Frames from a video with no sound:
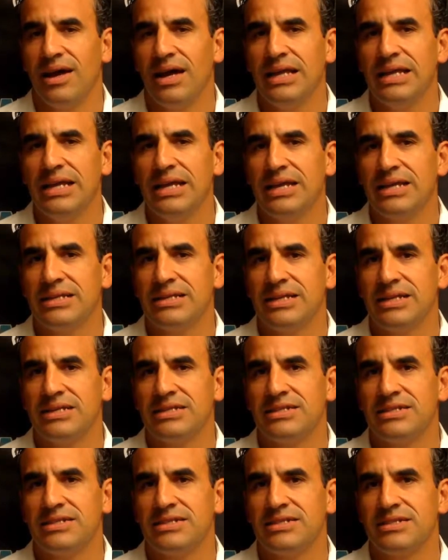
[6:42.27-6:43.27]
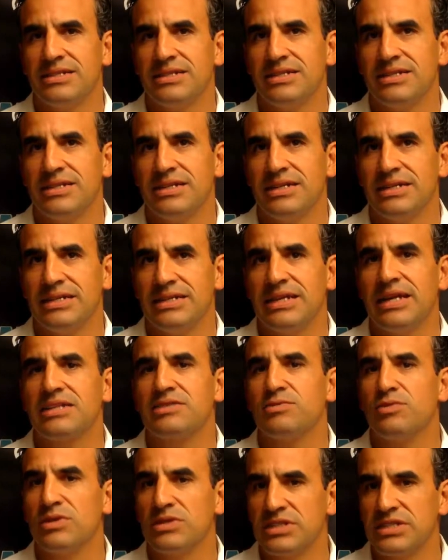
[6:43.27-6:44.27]
I think I think
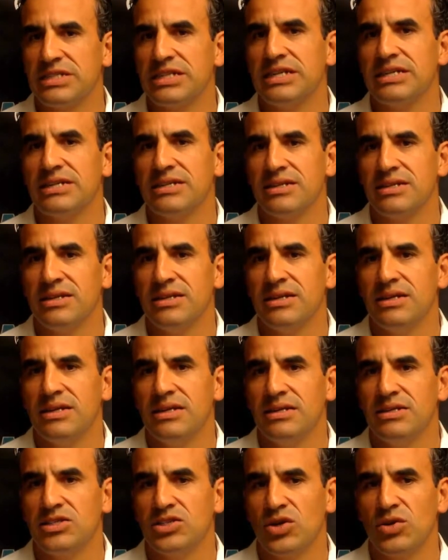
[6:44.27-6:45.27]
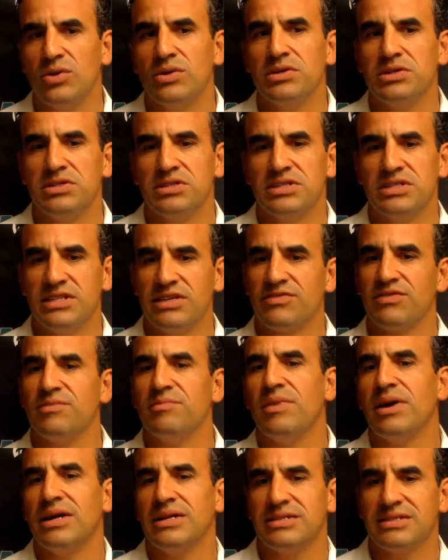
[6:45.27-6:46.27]
that's once again showing you the different
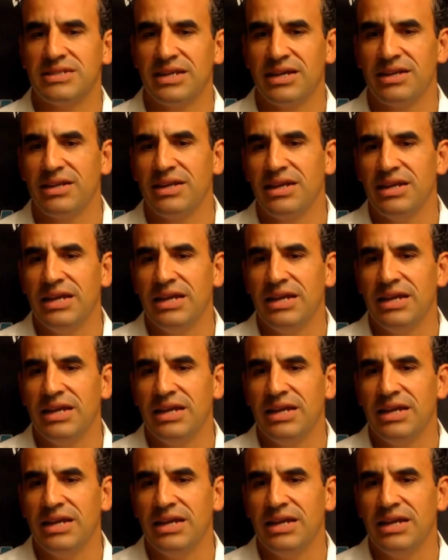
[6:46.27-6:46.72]
mindset.